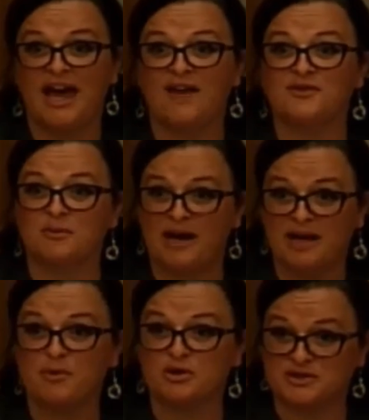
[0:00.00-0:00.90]
after
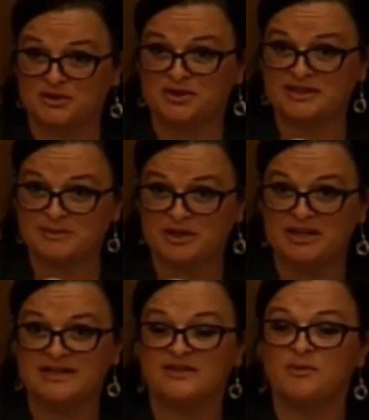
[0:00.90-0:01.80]
my personal
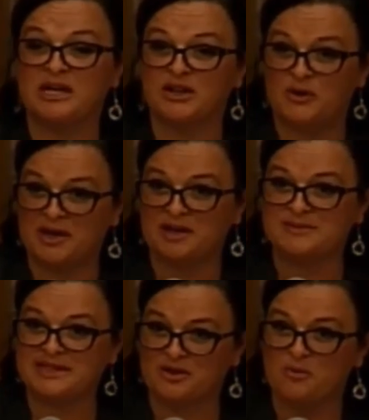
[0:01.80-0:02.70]
experience of being a
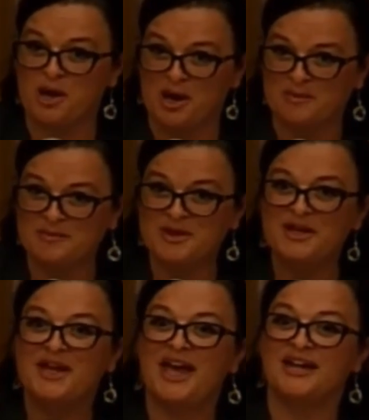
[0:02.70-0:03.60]
low-income single mom
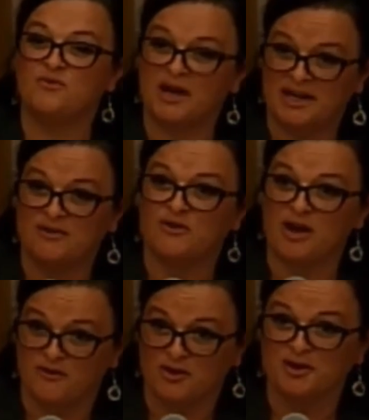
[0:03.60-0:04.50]
and running for
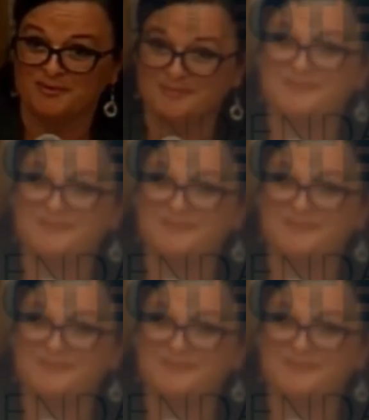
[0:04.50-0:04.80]
governor.